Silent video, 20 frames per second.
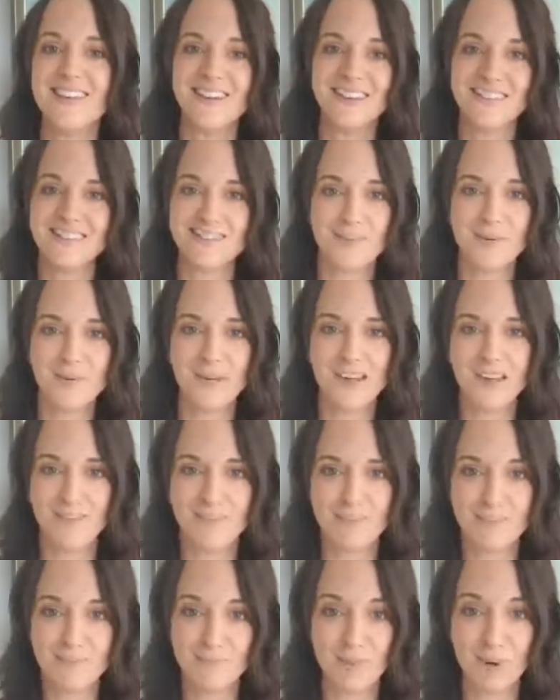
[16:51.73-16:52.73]
and so we have
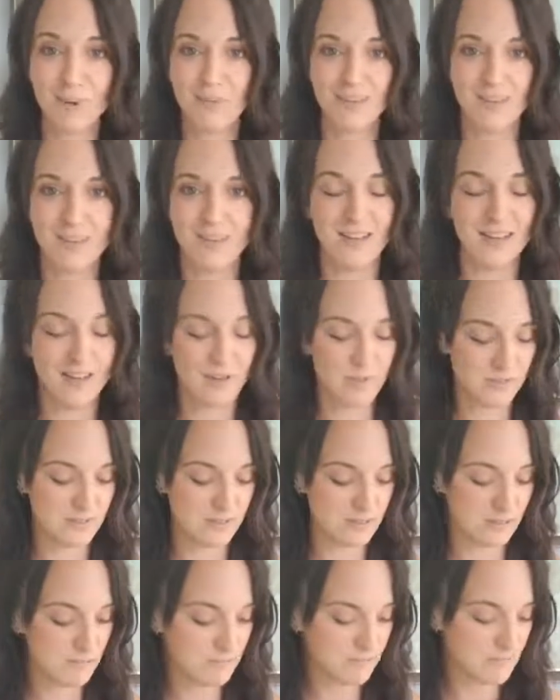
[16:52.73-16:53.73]
both in the house.